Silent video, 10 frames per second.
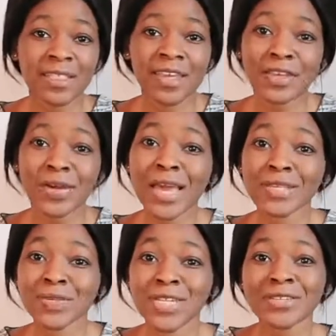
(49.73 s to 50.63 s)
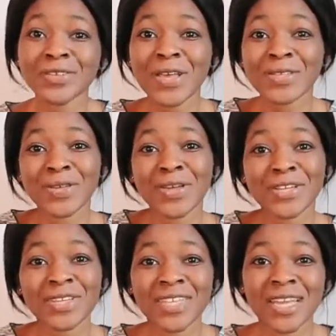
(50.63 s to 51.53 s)
think you guys would enjoy, so you
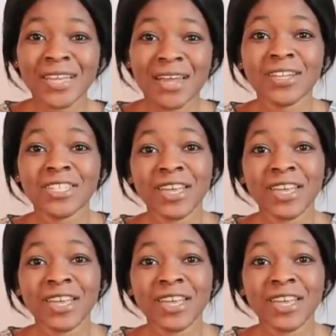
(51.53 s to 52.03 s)
should check it out.